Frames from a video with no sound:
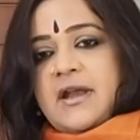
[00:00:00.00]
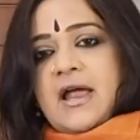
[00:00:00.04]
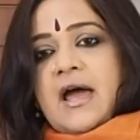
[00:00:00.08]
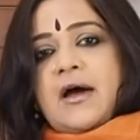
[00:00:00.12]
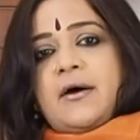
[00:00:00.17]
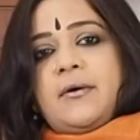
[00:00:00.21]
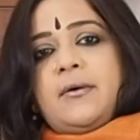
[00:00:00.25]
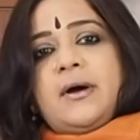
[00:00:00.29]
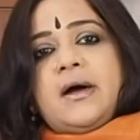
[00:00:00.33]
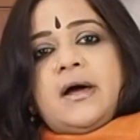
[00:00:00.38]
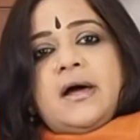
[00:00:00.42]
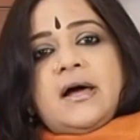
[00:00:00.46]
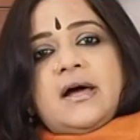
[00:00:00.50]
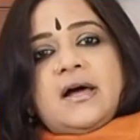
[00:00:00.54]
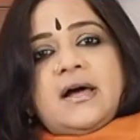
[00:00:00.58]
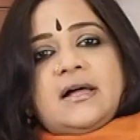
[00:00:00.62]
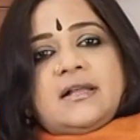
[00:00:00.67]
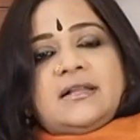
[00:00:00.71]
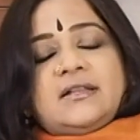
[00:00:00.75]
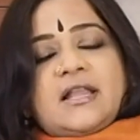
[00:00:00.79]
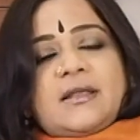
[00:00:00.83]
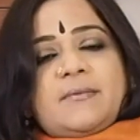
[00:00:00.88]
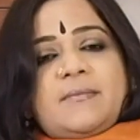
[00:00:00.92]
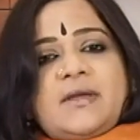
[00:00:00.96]
Now
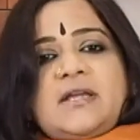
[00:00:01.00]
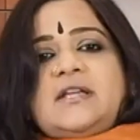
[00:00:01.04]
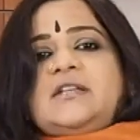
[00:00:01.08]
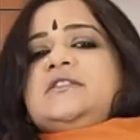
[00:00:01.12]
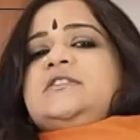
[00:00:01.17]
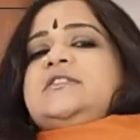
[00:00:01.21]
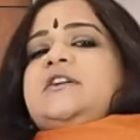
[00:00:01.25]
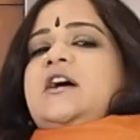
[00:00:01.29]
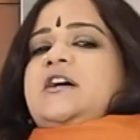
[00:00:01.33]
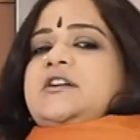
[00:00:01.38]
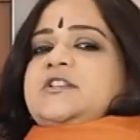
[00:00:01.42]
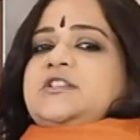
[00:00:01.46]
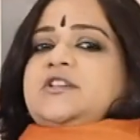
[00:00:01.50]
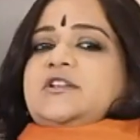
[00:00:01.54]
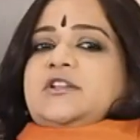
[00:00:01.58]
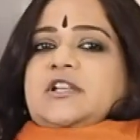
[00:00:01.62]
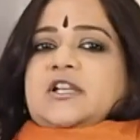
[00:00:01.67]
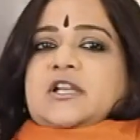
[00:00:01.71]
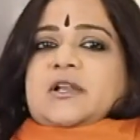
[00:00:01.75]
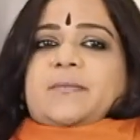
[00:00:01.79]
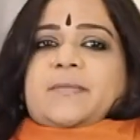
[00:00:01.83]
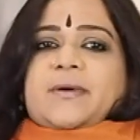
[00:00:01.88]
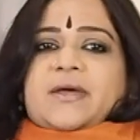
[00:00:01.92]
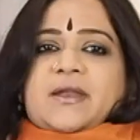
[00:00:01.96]
let me talk to you a
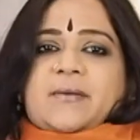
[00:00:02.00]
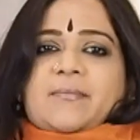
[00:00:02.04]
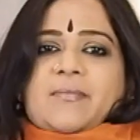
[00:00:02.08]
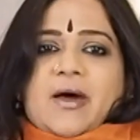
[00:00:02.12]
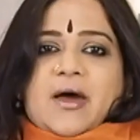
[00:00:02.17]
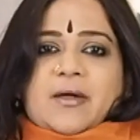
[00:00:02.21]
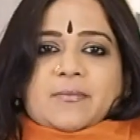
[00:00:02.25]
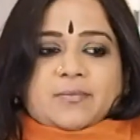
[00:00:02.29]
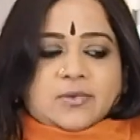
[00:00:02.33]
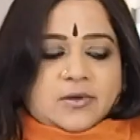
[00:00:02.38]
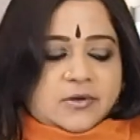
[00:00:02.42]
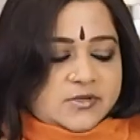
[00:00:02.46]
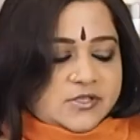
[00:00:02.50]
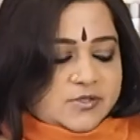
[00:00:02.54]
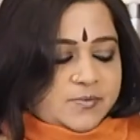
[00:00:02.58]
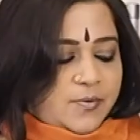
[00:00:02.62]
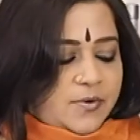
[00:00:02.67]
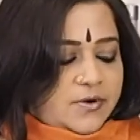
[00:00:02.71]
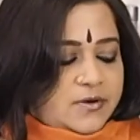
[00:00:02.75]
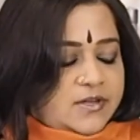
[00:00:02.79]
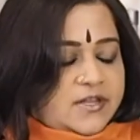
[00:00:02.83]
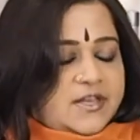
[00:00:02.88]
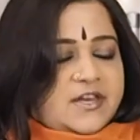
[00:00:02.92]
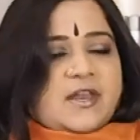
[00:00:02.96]
little bit about blue
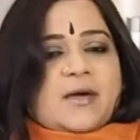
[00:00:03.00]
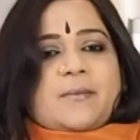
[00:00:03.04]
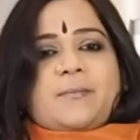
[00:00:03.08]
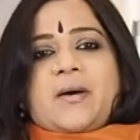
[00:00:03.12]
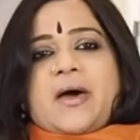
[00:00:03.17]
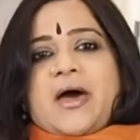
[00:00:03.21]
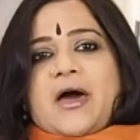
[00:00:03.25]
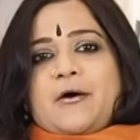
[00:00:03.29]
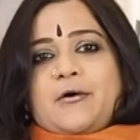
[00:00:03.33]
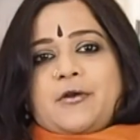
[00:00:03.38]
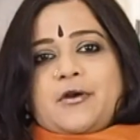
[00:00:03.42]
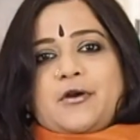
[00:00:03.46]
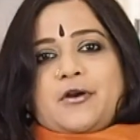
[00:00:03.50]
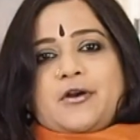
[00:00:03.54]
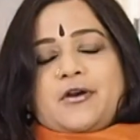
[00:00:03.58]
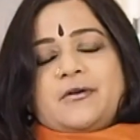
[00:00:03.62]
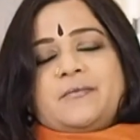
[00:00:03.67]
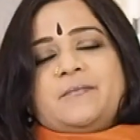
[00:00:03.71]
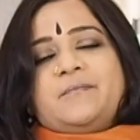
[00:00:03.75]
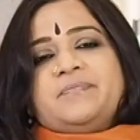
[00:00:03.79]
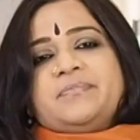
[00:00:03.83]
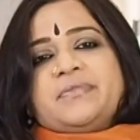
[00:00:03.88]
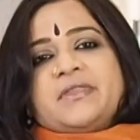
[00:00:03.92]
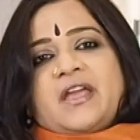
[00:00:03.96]
spirulina
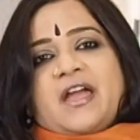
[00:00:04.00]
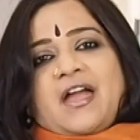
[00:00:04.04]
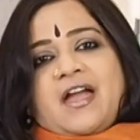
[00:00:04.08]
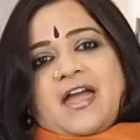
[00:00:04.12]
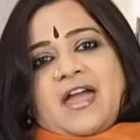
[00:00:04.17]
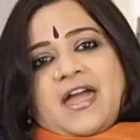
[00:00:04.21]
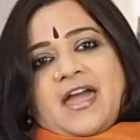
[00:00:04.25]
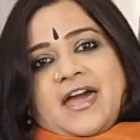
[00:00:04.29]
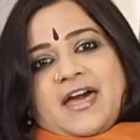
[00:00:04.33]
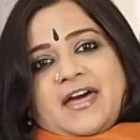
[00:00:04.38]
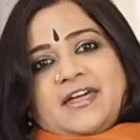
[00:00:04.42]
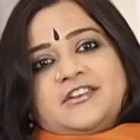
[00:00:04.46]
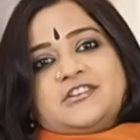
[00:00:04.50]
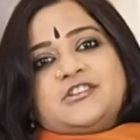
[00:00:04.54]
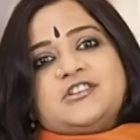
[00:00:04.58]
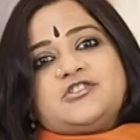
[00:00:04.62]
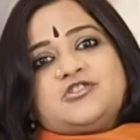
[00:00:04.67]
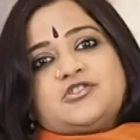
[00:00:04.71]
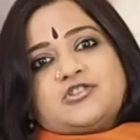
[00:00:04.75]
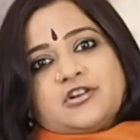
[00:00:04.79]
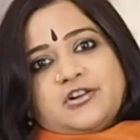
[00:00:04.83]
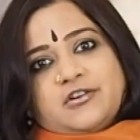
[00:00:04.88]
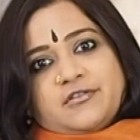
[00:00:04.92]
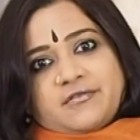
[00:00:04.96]
powder and
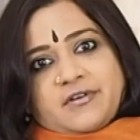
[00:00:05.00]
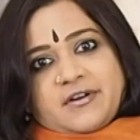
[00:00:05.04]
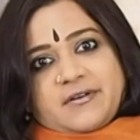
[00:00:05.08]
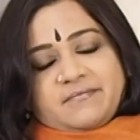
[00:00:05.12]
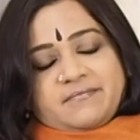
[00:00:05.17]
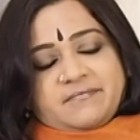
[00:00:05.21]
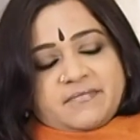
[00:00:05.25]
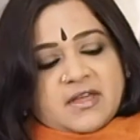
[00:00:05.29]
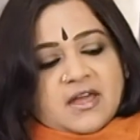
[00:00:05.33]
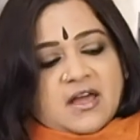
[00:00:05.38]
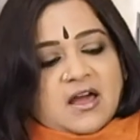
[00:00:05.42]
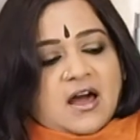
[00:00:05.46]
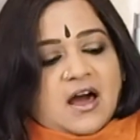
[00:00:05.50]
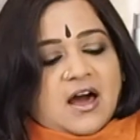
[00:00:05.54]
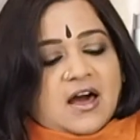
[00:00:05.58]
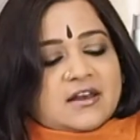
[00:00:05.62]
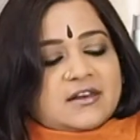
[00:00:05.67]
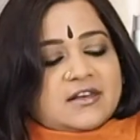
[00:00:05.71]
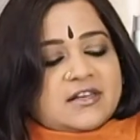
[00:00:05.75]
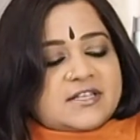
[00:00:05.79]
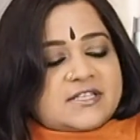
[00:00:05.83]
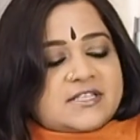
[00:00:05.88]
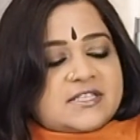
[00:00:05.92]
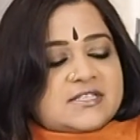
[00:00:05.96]
children.
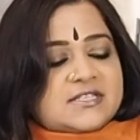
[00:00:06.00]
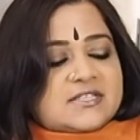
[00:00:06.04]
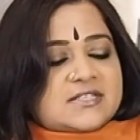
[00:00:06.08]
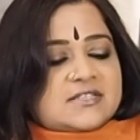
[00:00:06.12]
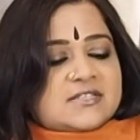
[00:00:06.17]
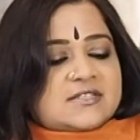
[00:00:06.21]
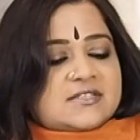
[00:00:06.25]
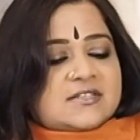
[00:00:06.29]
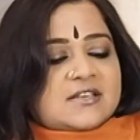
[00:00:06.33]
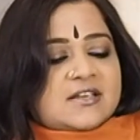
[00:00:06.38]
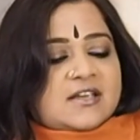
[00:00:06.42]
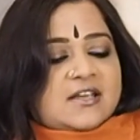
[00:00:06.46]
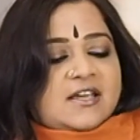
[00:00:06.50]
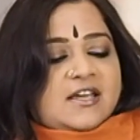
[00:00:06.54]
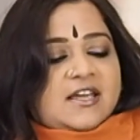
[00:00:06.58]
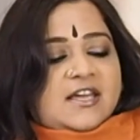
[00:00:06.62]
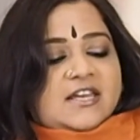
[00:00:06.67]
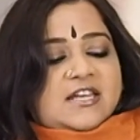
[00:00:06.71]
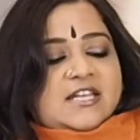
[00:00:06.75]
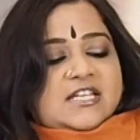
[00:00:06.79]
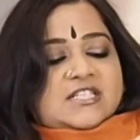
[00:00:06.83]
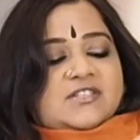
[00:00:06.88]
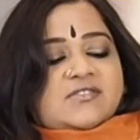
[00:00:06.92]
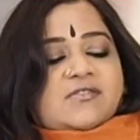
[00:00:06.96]
Unless
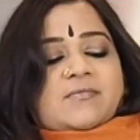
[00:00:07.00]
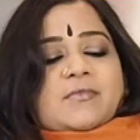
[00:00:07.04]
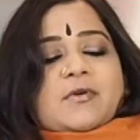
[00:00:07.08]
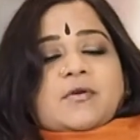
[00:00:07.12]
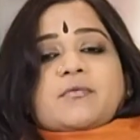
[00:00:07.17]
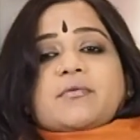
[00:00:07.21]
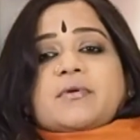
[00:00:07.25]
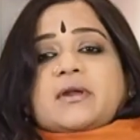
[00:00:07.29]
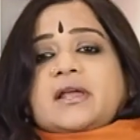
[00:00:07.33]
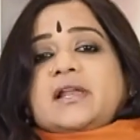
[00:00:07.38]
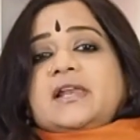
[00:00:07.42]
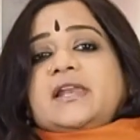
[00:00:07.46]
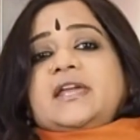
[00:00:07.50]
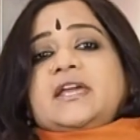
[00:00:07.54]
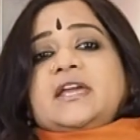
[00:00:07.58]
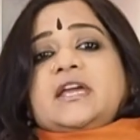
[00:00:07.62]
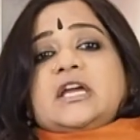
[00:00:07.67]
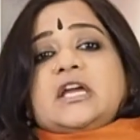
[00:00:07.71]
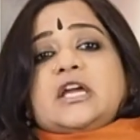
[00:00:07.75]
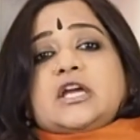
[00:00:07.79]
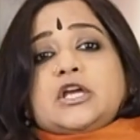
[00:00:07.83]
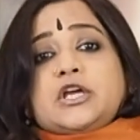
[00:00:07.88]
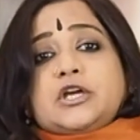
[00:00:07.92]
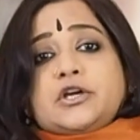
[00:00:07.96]
it is from a
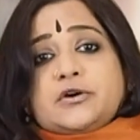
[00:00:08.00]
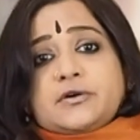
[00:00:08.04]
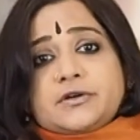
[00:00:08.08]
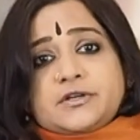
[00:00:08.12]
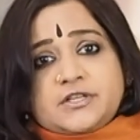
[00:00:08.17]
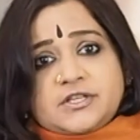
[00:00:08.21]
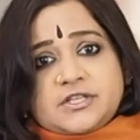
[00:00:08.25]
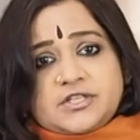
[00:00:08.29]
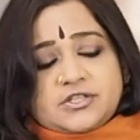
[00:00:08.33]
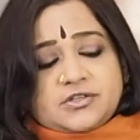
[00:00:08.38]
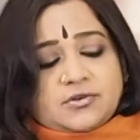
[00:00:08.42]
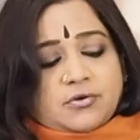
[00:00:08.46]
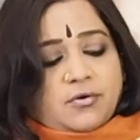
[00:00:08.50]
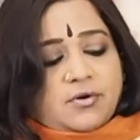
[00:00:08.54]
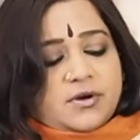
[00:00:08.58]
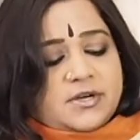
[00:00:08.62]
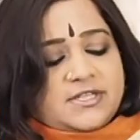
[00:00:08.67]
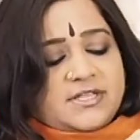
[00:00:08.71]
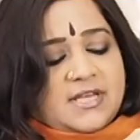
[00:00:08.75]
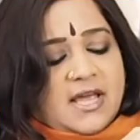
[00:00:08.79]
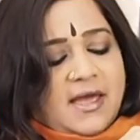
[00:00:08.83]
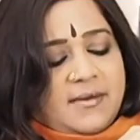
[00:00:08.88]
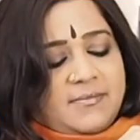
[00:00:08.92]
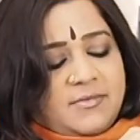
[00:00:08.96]
really good
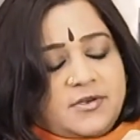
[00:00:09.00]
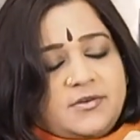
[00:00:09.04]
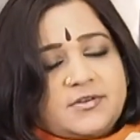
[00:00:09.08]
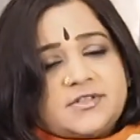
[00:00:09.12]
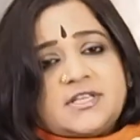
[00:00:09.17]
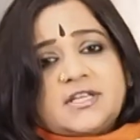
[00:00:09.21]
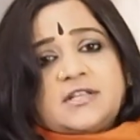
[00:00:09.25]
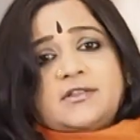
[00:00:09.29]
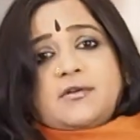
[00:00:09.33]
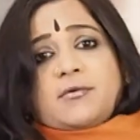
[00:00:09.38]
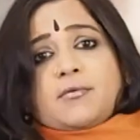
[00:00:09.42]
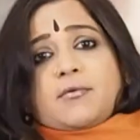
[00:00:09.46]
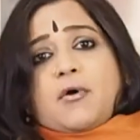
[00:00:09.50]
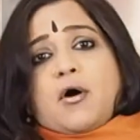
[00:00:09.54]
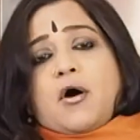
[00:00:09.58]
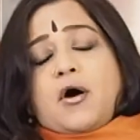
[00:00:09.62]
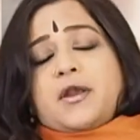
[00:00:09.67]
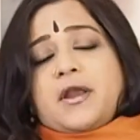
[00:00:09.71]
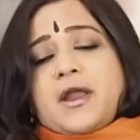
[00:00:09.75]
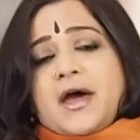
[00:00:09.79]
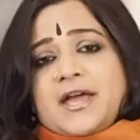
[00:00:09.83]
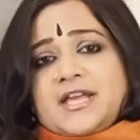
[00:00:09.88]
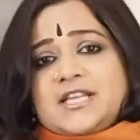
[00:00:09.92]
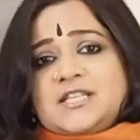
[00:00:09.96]
source. I'm using the Raw
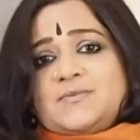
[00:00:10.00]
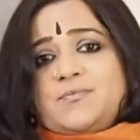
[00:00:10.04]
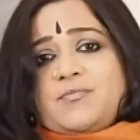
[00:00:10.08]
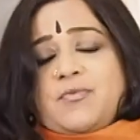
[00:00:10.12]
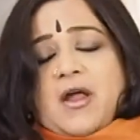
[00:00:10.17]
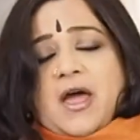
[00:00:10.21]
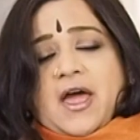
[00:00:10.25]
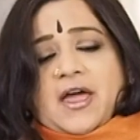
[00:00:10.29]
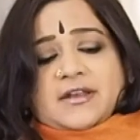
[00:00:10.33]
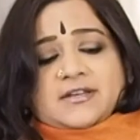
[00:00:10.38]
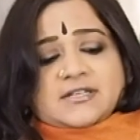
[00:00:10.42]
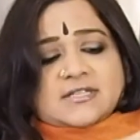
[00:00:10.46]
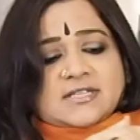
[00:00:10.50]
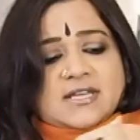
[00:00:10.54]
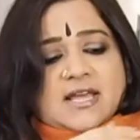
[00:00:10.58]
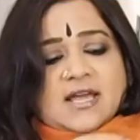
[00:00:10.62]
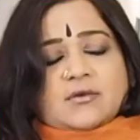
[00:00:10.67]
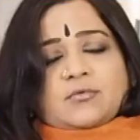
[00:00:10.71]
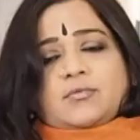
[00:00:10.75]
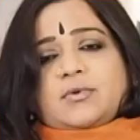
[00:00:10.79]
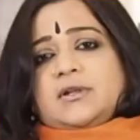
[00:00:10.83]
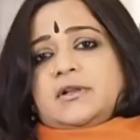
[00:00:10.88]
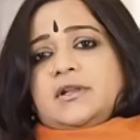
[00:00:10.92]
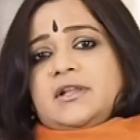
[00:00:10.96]
Nice brand
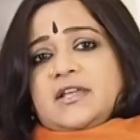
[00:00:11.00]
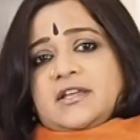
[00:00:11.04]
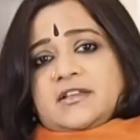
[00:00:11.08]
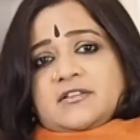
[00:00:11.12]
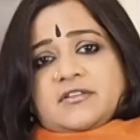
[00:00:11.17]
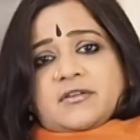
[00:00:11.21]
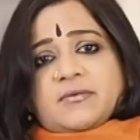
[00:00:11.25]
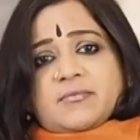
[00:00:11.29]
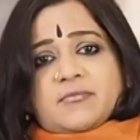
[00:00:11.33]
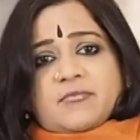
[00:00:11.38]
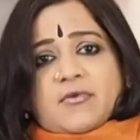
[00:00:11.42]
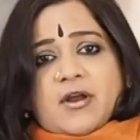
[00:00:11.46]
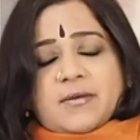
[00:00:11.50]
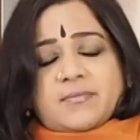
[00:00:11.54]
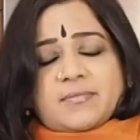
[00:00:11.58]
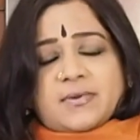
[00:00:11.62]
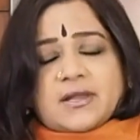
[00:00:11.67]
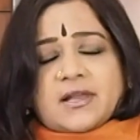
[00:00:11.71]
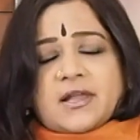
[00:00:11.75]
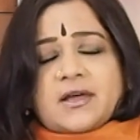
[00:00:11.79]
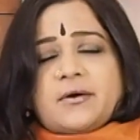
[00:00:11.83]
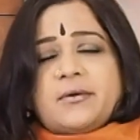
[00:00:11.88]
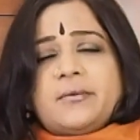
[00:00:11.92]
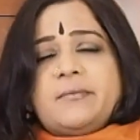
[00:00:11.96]
and we'll link them right
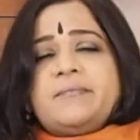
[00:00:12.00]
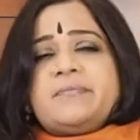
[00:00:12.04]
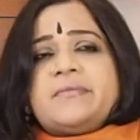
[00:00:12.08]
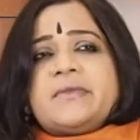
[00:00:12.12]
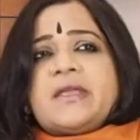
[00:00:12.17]
below.